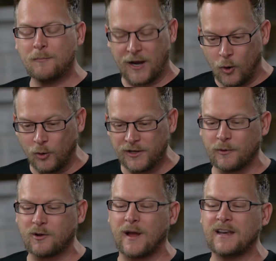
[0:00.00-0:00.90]
My only
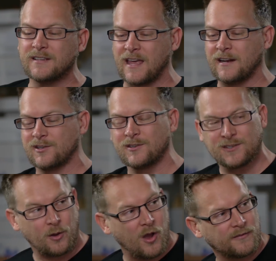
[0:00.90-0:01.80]
regret is that it took
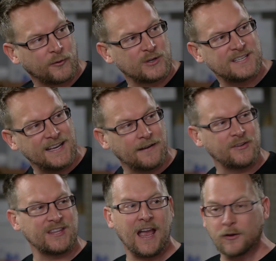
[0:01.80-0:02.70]
so long for us to get
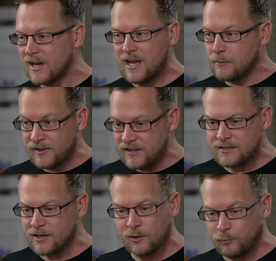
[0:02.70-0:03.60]
everything out. But
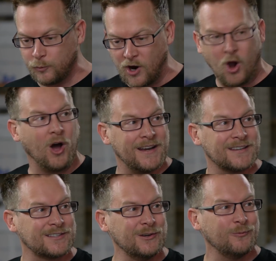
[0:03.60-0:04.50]
this year, we're on
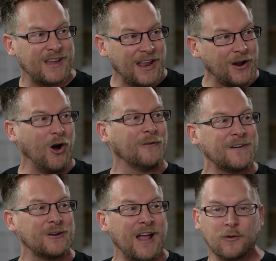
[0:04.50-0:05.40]
it, dude. We got it all
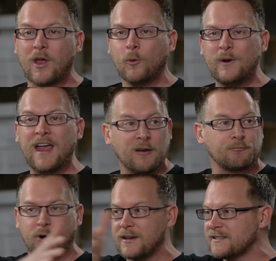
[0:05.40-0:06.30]
figured out. We
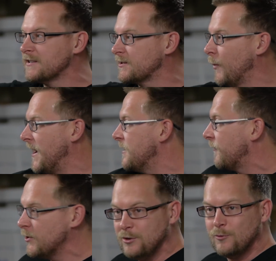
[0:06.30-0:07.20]
have presents waiting
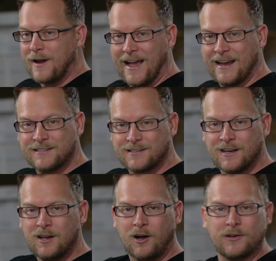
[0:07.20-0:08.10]
for you guys.
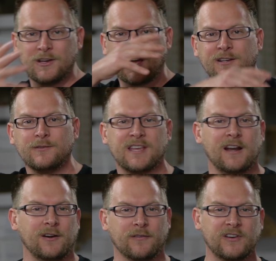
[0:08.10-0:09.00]
All you got to do is head
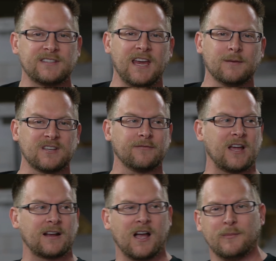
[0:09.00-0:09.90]
on over to
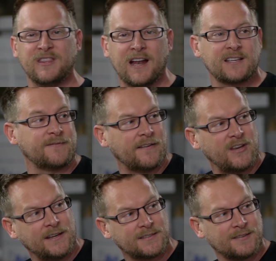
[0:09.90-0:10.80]
scamstuff.com in the next five
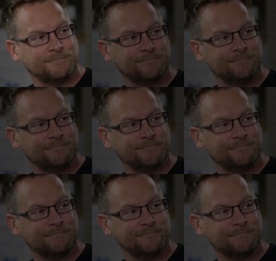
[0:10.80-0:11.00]
days.